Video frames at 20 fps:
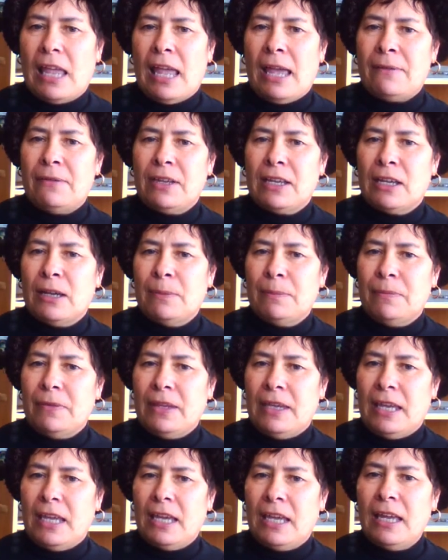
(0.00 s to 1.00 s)
having him
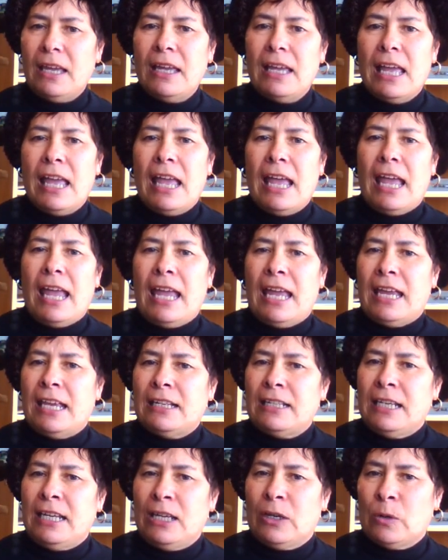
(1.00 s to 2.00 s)
there.
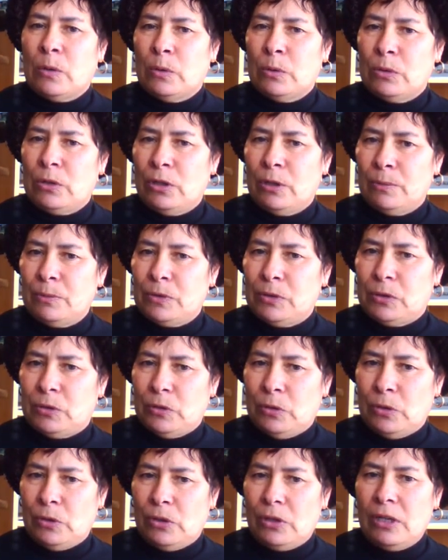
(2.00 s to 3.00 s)
And he called him
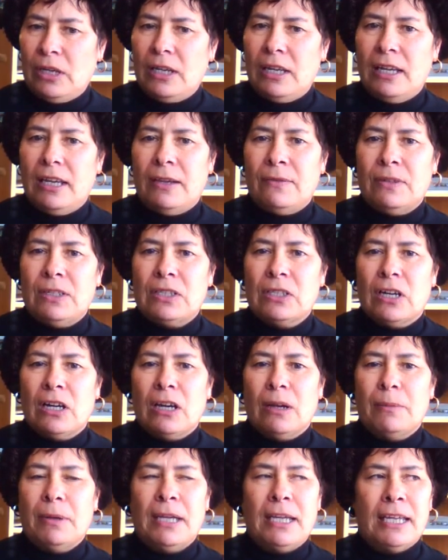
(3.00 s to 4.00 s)
sir every
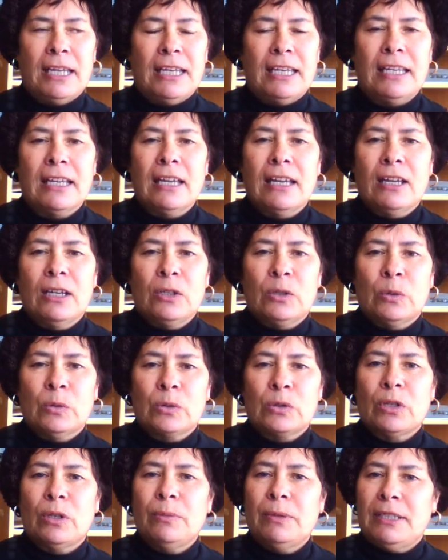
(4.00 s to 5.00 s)
time he
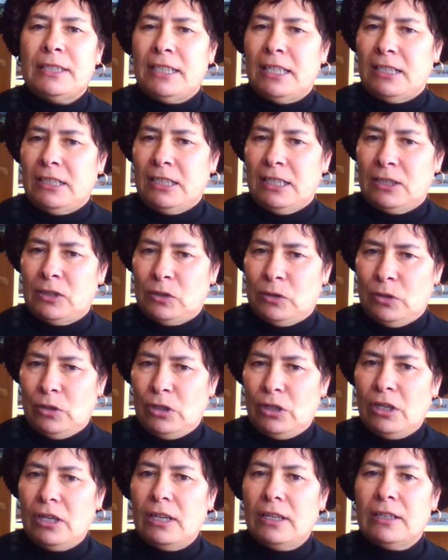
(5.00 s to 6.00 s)
talked to him. He said, "Yes
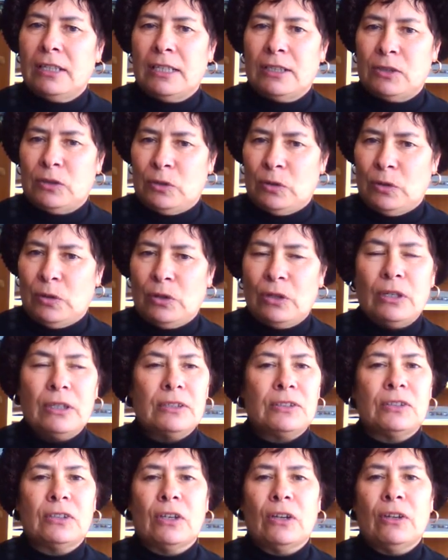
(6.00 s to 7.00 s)
sir, yes sir."
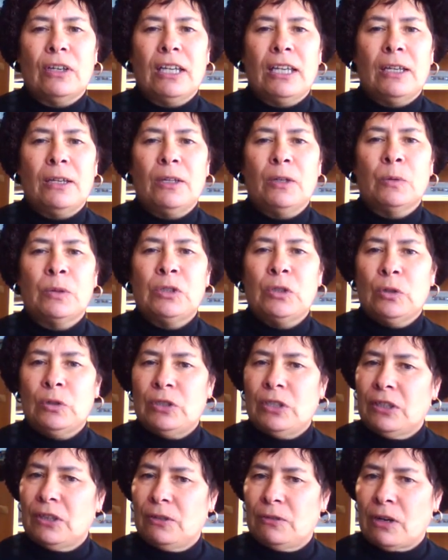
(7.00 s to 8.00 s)
So he was
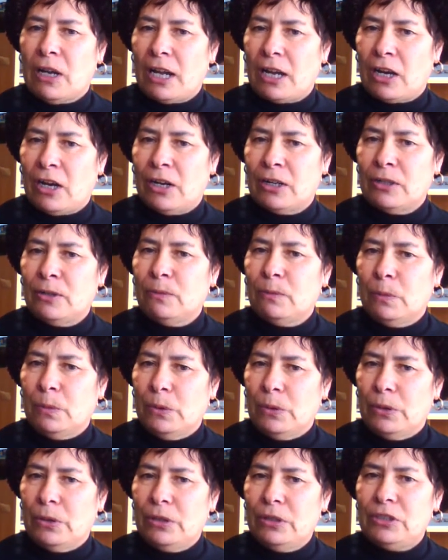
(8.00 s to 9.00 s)
using the right kind of
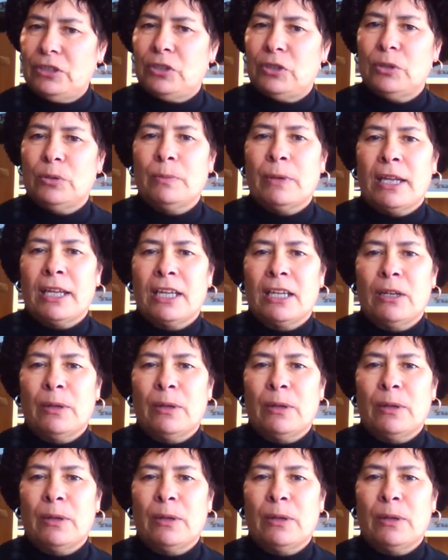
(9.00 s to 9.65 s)
words to make